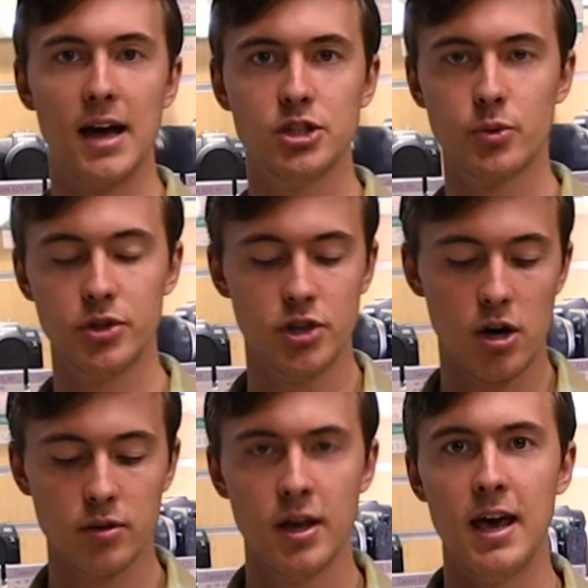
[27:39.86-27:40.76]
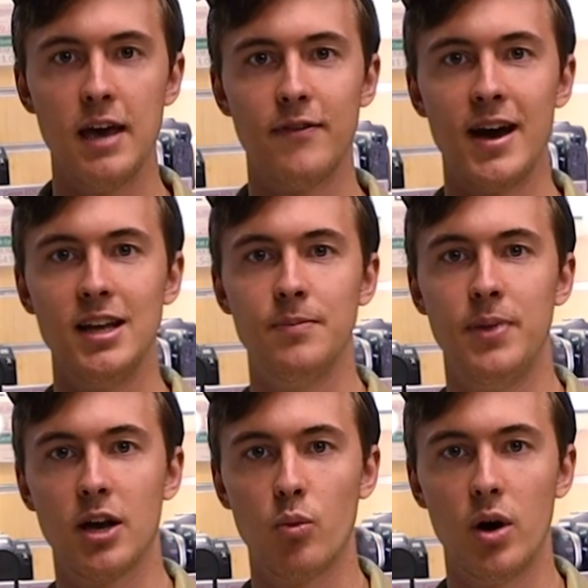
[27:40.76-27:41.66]
As a result, if I had to
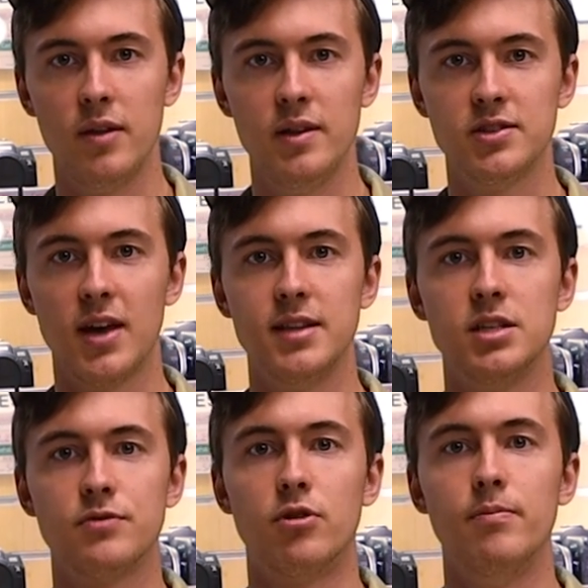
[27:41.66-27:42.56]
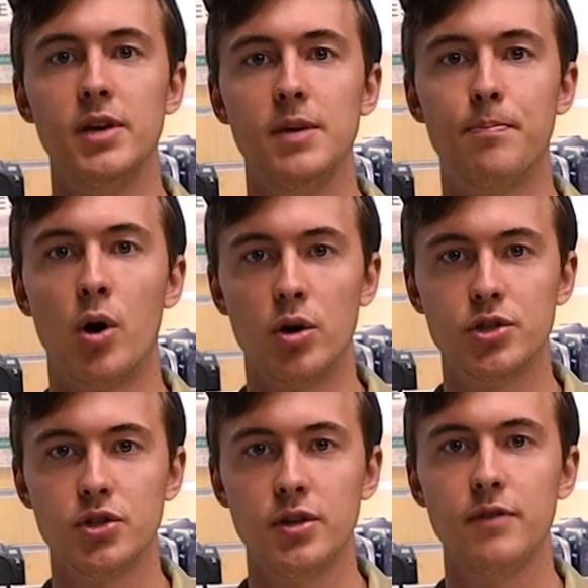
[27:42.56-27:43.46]
pick one of these lenses for me
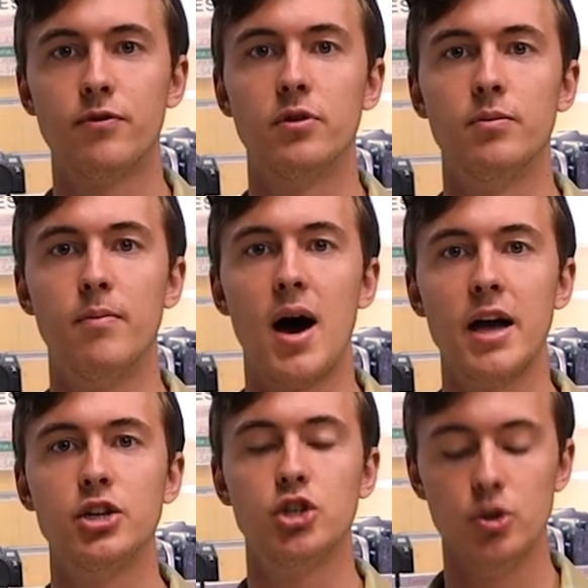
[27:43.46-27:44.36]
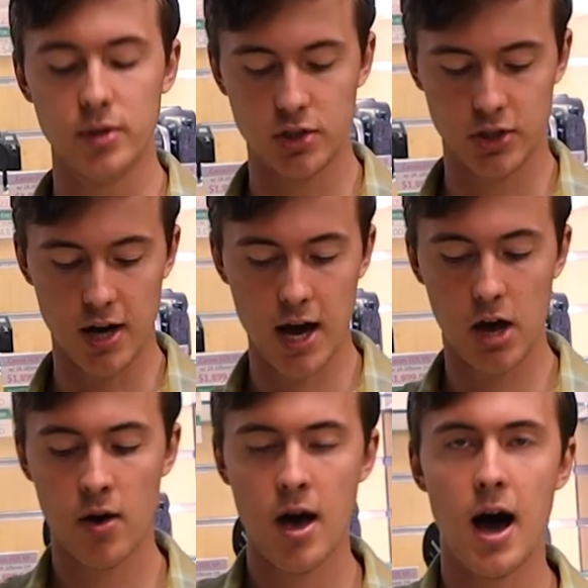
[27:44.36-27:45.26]
personally, for my shooting
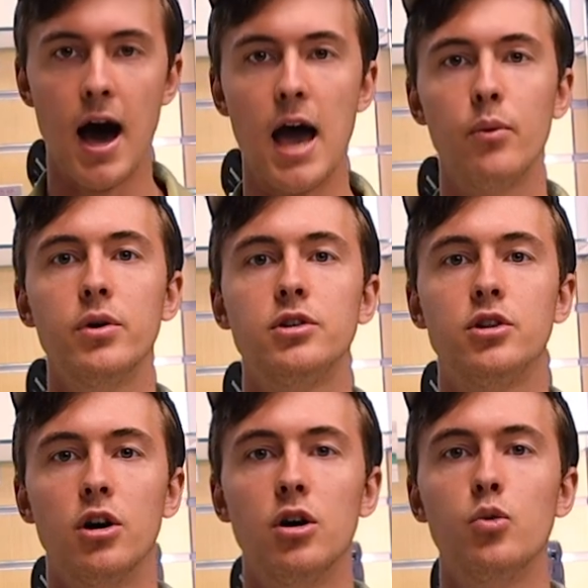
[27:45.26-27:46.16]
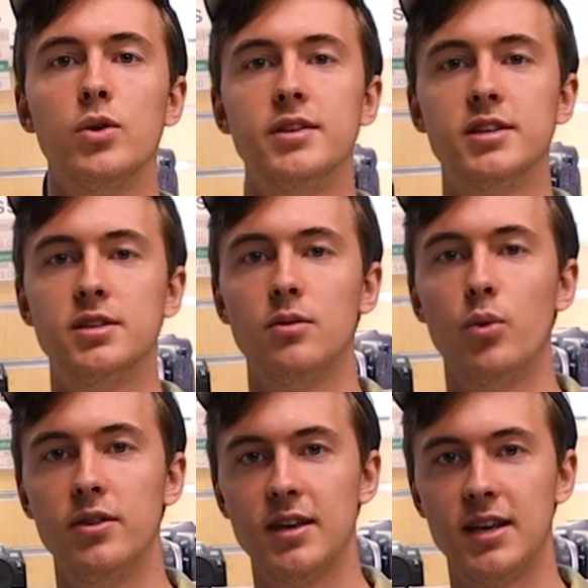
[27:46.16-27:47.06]
style, I would go with this
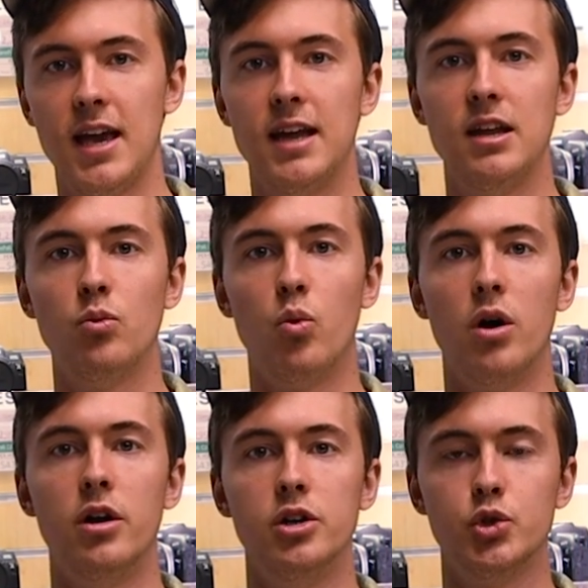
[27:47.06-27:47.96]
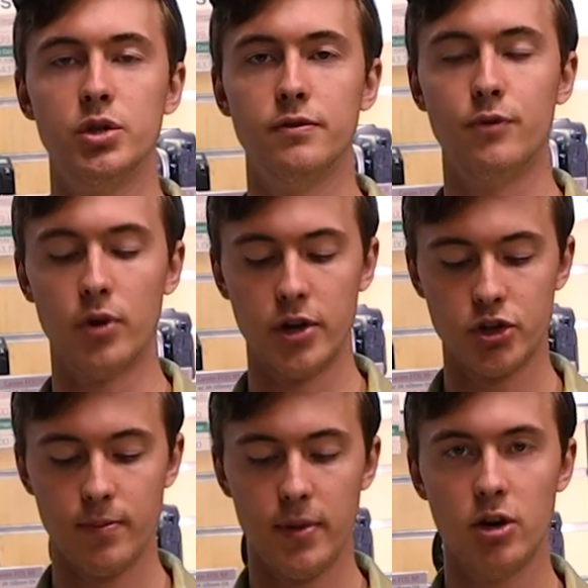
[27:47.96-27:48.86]
with the Canon 100 to
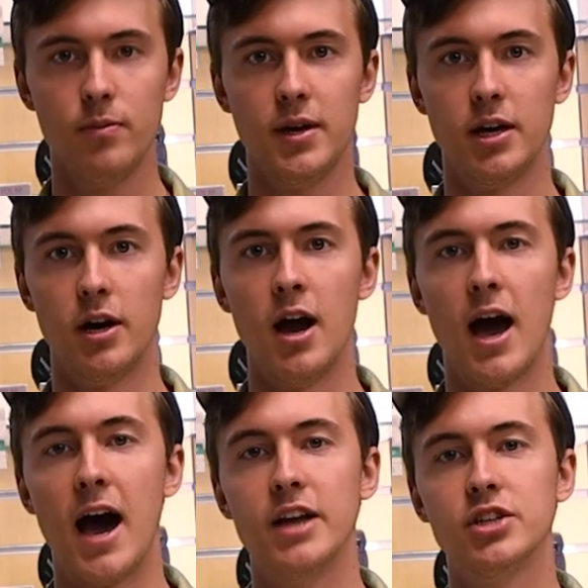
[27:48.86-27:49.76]
400 millimeter. I